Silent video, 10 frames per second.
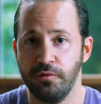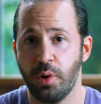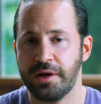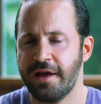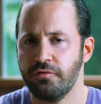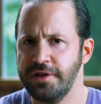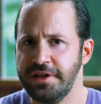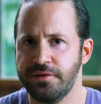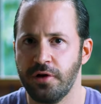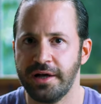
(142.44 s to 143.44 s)
one, I really
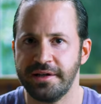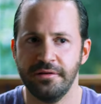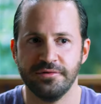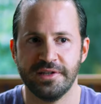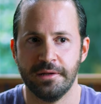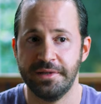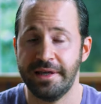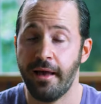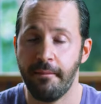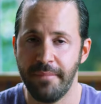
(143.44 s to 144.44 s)
thought it was gonna
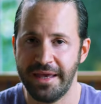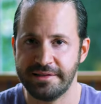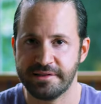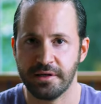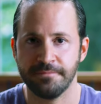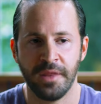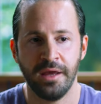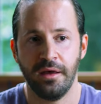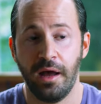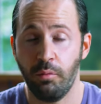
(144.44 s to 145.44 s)
be amazing.
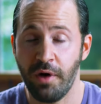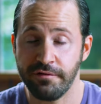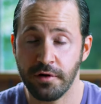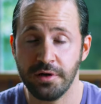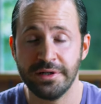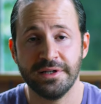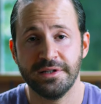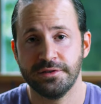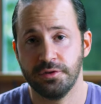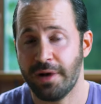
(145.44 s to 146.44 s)
However,
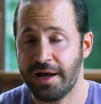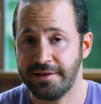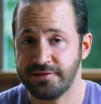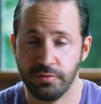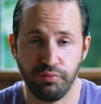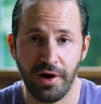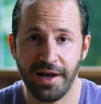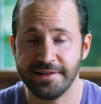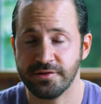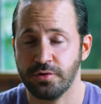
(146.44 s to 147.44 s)
to my
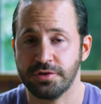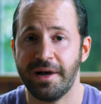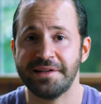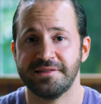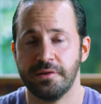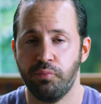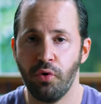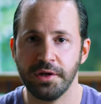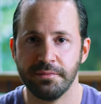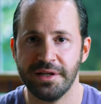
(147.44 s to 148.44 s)
surprise or to my
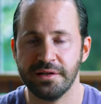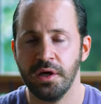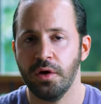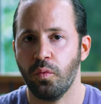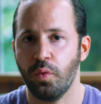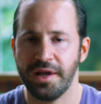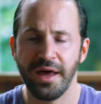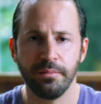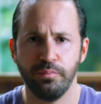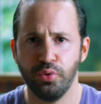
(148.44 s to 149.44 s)
disappointment, when
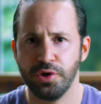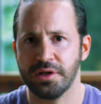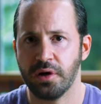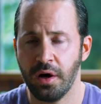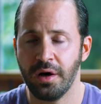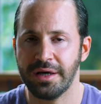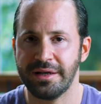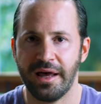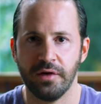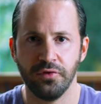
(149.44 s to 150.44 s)
I put it
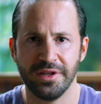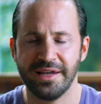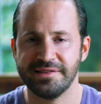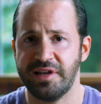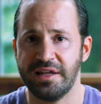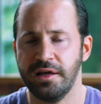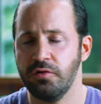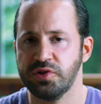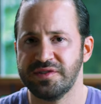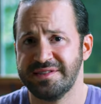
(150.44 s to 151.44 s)
on, I realized that it
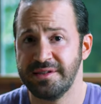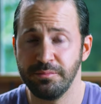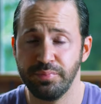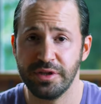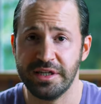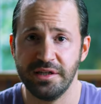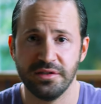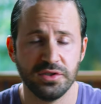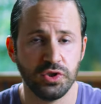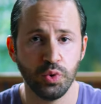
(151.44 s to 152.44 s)
was simply
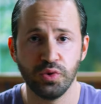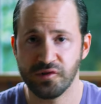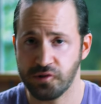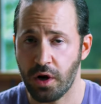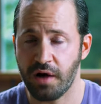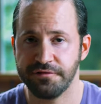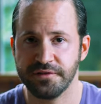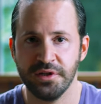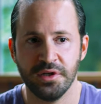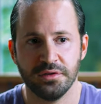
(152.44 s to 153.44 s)
too
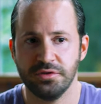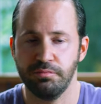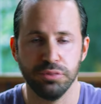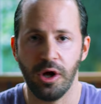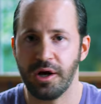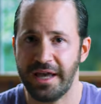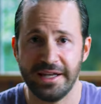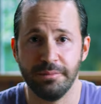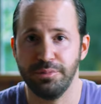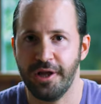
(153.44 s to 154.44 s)
soft to block
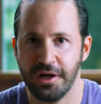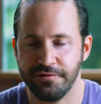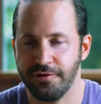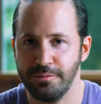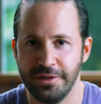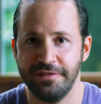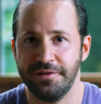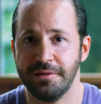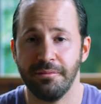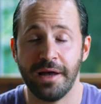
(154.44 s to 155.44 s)
any blood from
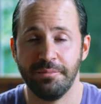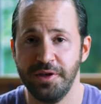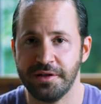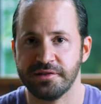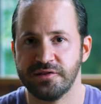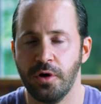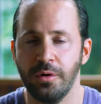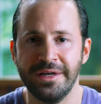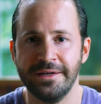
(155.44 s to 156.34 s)
leaving my penis. So